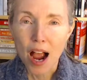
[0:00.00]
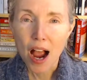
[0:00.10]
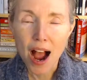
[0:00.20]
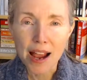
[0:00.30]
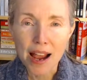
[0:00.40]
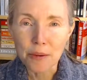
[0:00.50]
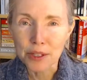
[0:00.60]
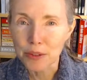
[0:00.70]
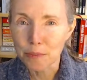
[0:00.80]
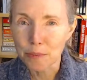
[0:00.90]
I
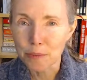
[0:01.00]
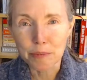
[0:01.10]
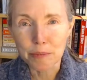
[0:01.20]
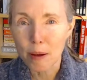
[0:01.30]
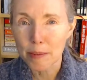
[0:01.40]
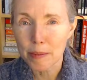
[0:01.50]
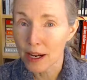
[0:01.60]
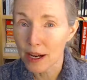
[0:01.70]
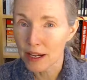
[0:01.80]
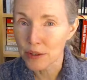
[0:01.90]
was bit probably about
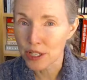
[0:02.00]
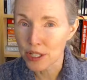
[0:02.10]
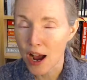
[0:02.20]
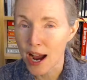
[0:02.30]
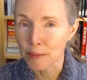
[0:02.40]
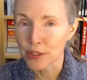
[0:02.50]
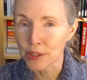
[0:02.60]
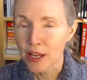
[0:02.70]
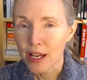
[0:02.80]
100 times